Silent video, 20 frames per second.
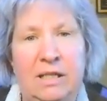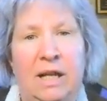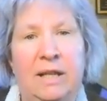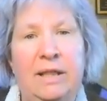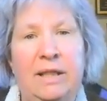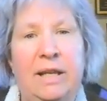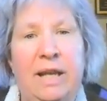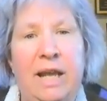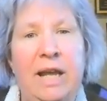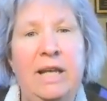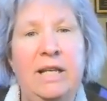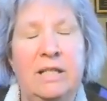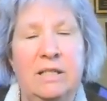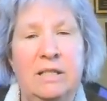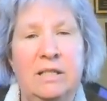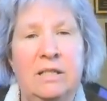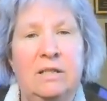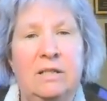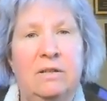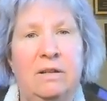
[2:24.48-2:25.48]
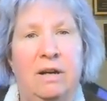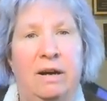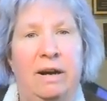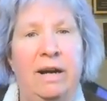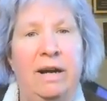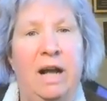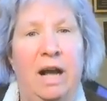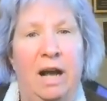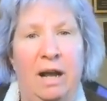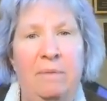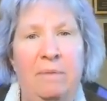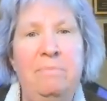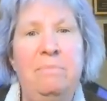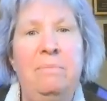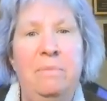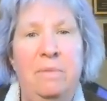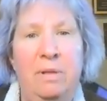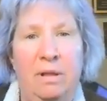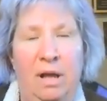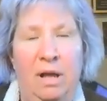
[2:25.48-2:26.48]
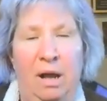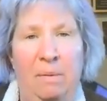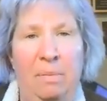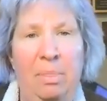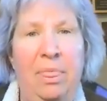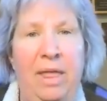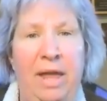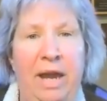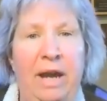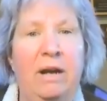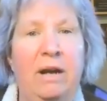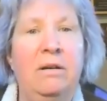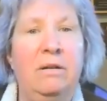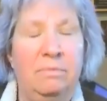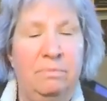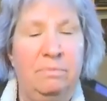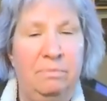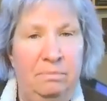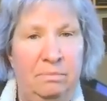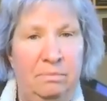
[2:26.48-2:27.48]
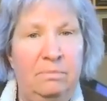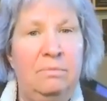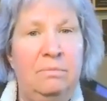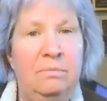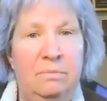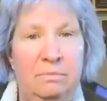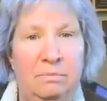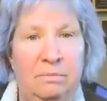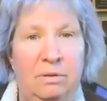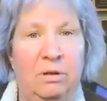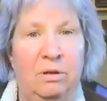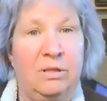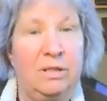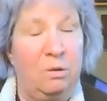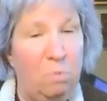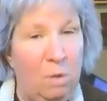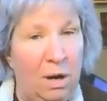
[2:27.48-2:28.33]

not the case. All right. I'm there because I